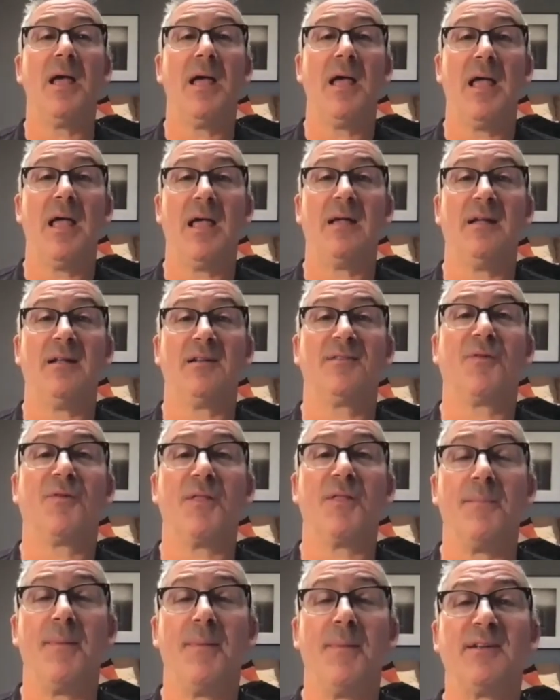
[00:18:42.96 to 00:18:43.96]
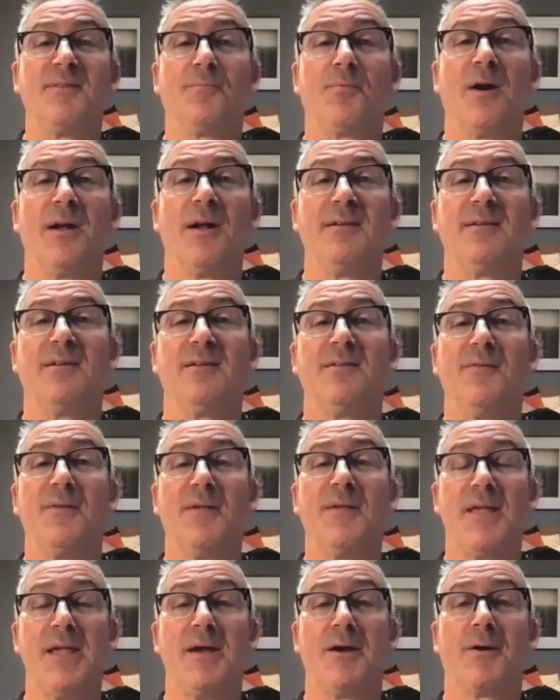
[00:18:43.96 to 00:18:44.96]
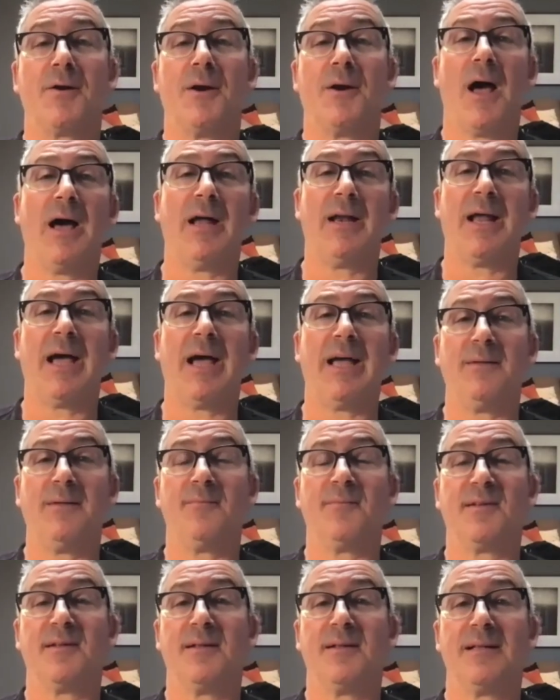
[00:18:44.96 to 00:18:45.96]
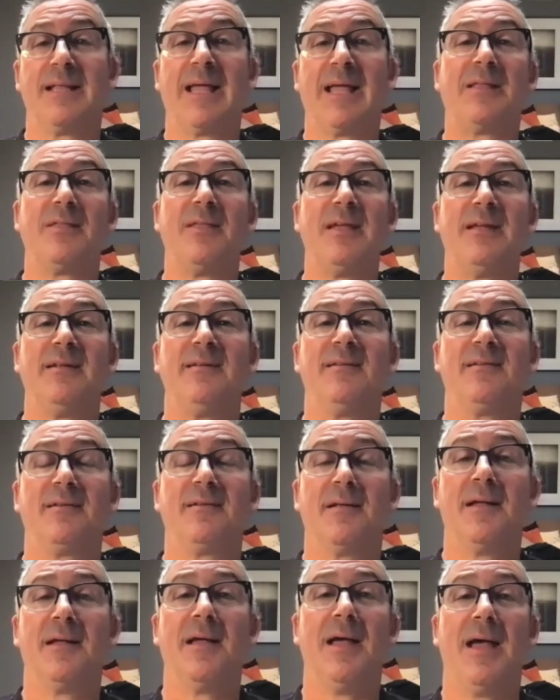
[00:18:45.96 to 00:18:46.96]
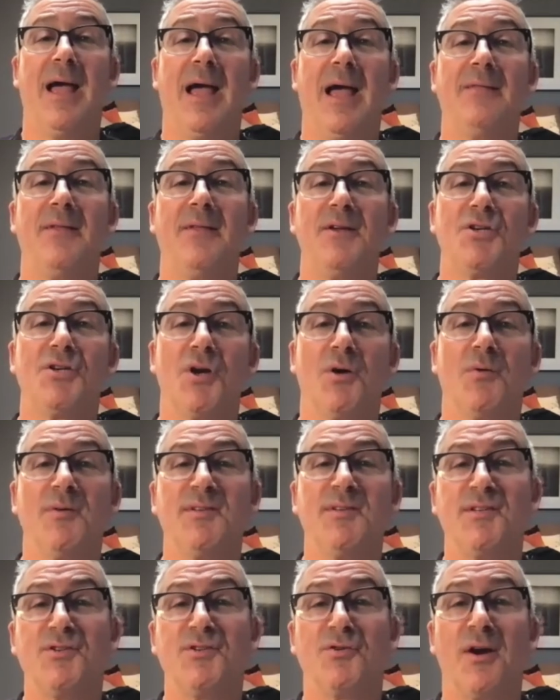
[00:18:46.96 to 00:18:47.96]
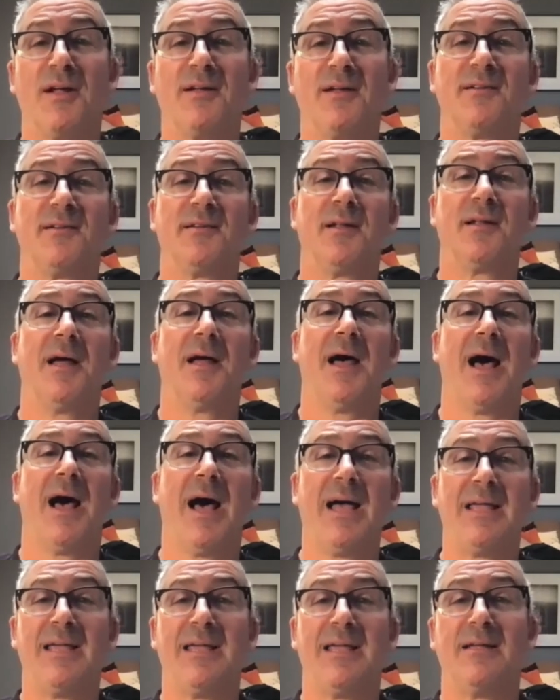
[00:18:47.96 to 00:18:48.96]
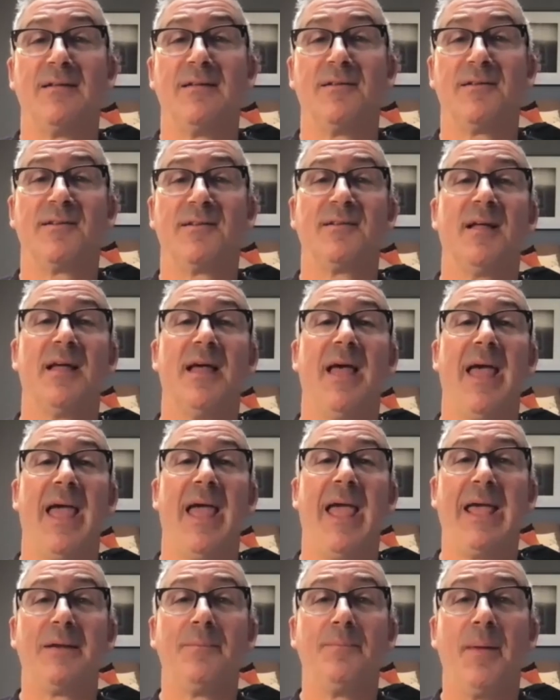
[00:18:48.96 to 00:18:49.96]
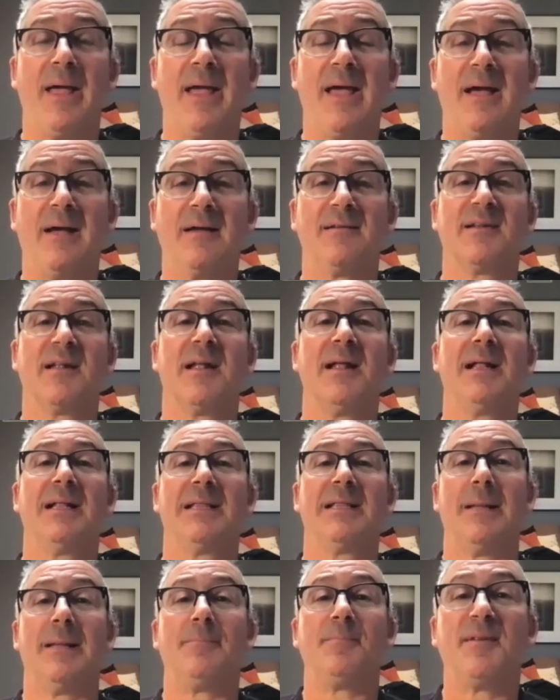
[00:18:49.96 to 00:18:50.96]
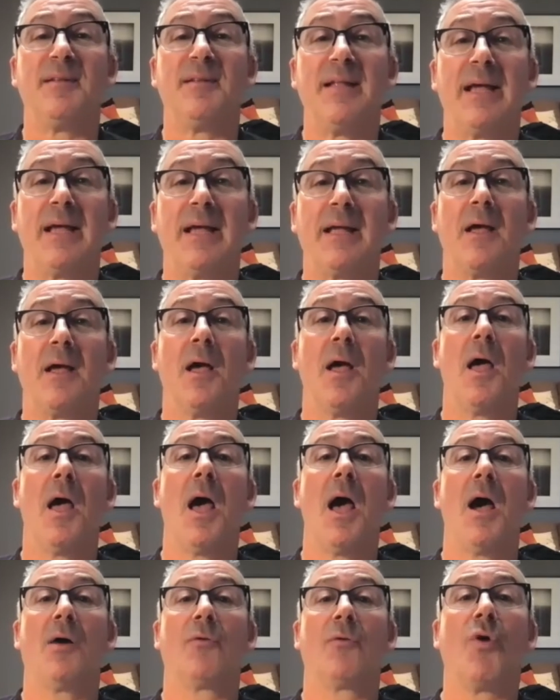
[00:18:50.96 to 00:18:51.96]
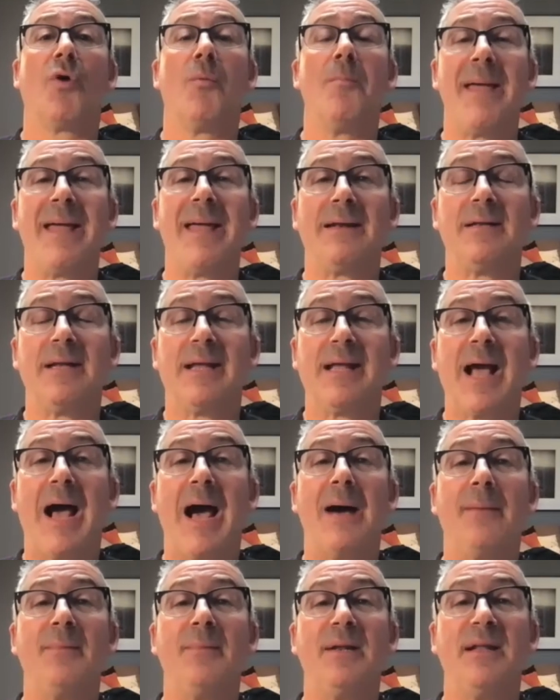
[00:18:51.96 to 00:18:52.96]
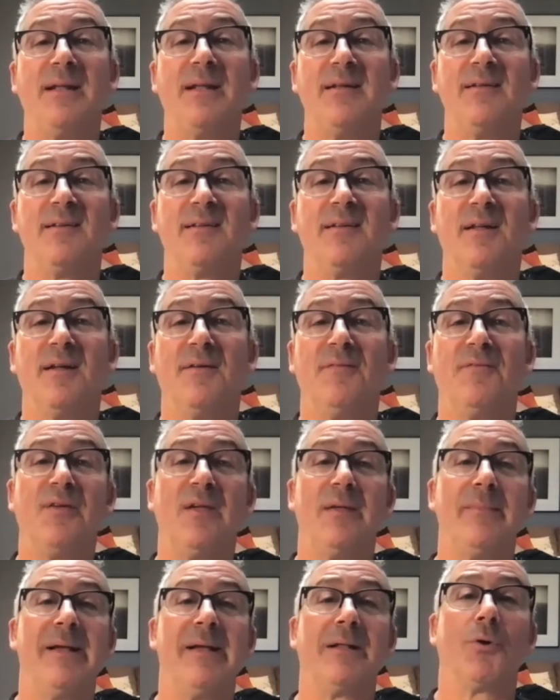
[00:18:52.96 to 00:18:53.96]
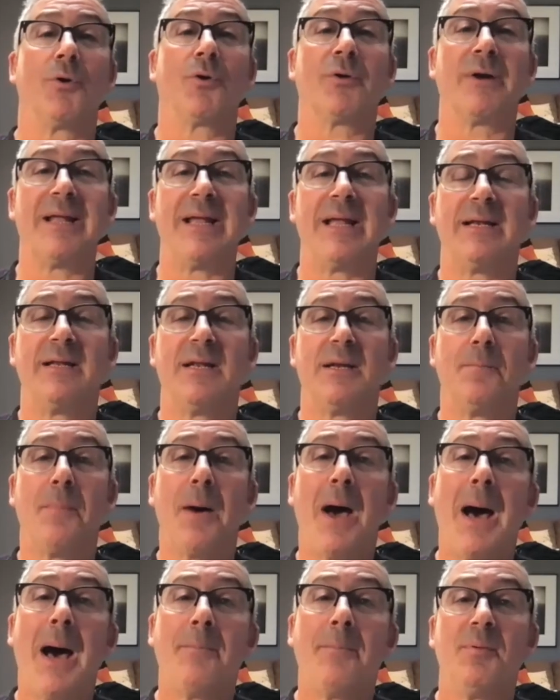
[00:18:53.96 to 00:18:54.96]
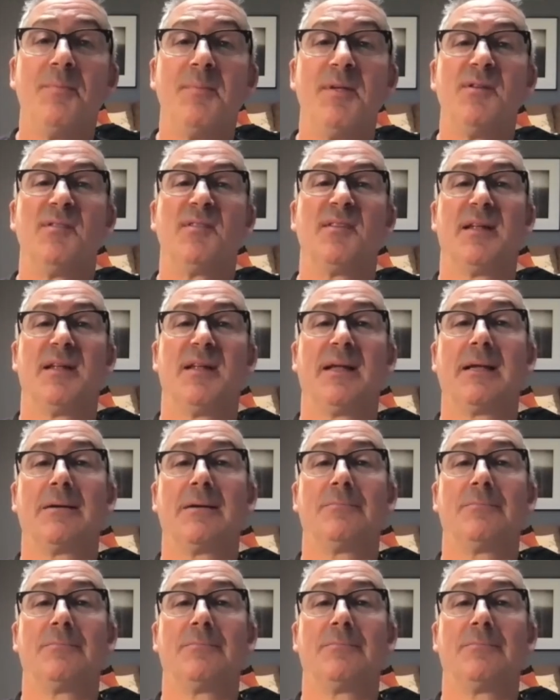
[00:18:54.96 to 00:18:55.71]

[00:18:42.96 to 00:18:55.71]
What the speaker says: is for the best prices of the year on items like these. And they show us a dress, high heels, handbags, lipstick, romantic comedies, female-oriented pop music.